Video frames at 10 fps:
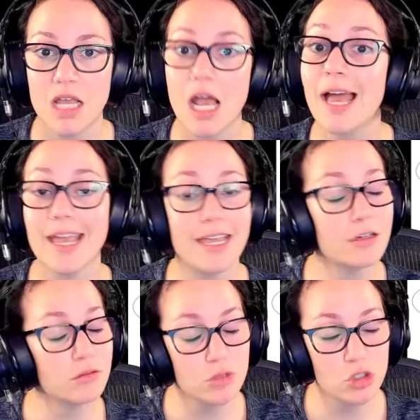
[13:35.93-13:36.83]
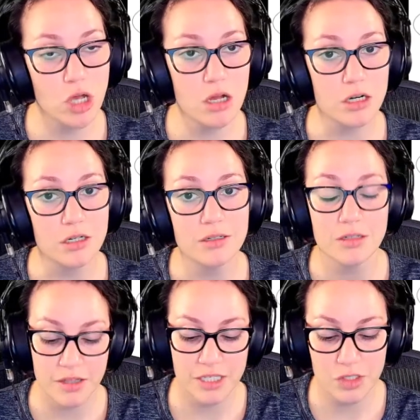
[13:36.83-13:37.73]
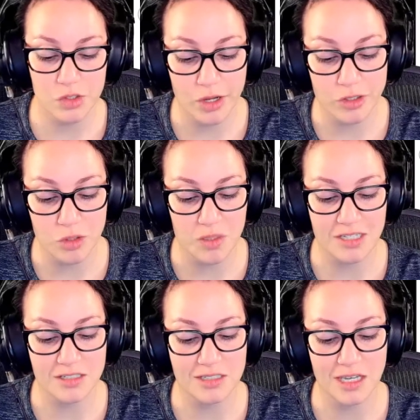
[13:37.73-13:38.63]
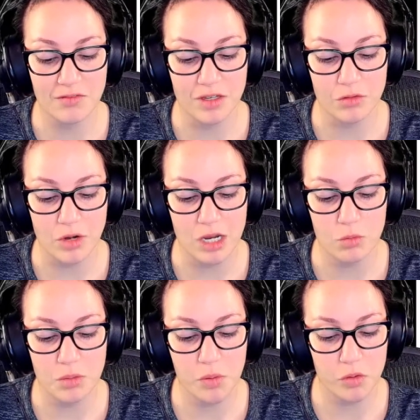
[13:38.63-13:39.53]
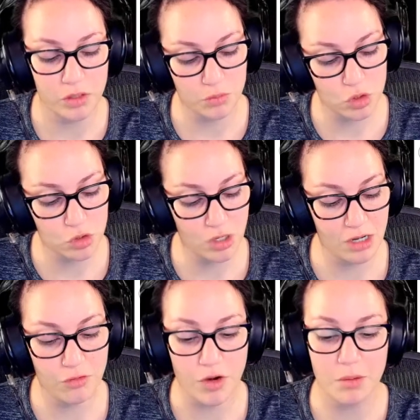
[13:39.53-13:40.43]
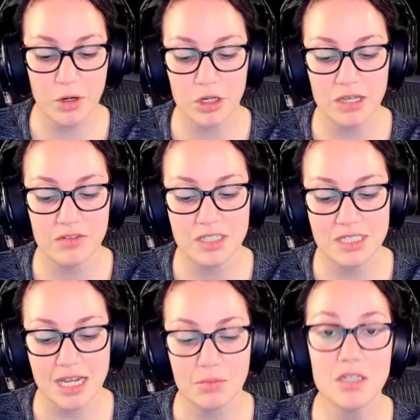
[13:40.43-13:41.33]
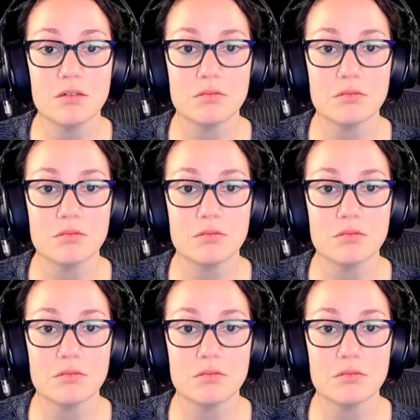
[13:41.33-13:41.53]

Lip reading: And shocker, this is also because it's given, right? We pulled them straight from our given statement.